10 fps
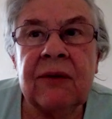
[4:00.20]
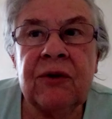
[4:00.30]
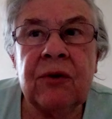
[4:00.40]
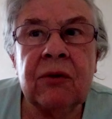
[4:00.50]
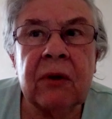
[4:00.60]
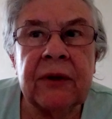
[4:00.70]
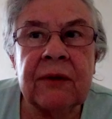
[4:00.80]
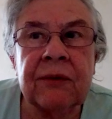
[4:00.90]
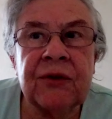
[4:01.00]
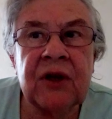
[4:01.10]
2
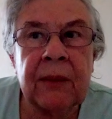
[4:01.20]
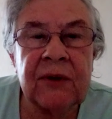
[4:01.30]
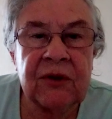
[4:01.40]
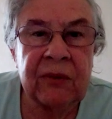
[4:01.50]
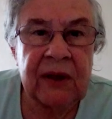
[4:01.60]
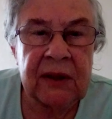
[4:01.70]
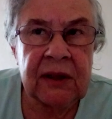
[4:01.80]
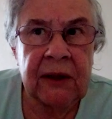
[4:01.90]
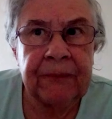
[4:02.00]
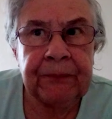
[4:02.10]
Chronicles chapter
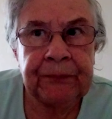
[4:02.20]
20.